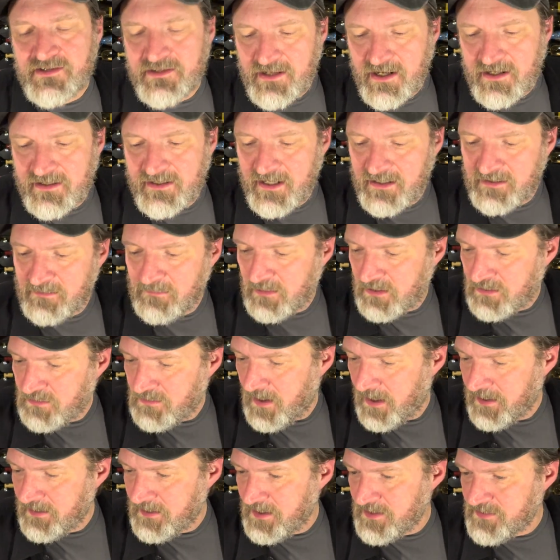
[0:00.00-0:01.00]
And I get them to
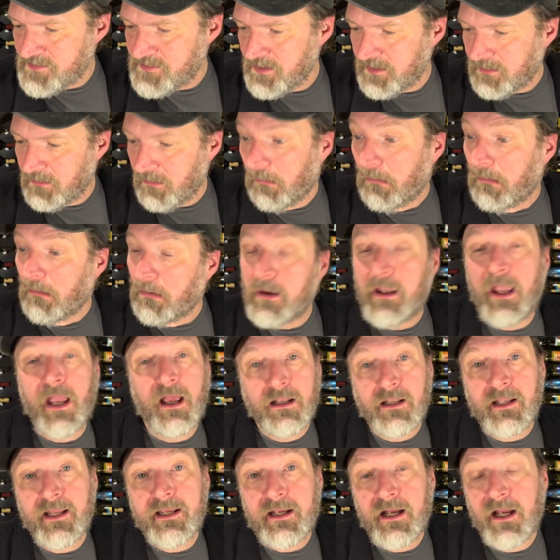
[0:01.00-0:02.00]
try this and they go, okay, I
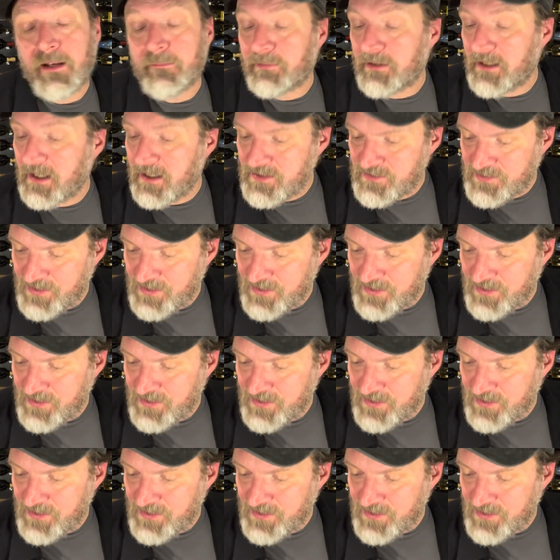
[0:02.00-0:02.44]
like IPAs